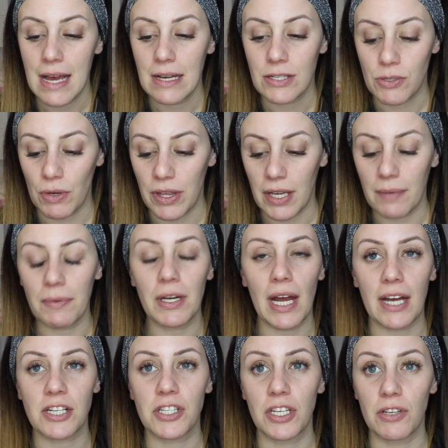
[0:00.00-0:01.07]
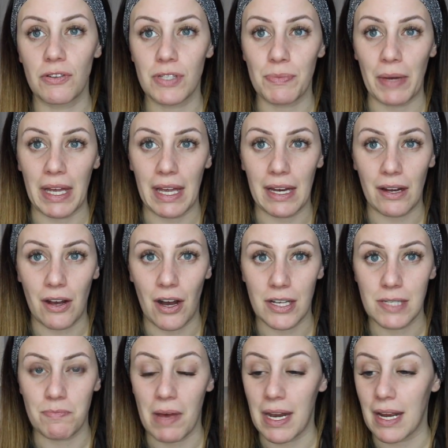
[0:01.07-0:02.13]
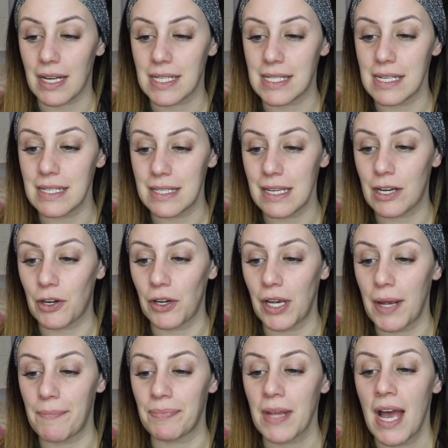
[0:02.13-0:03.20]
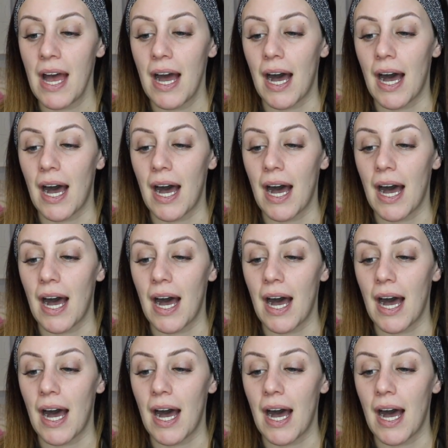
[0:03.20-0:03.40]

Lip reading: So I think I'm gonna actually use my IT Cosmetics CC Cream.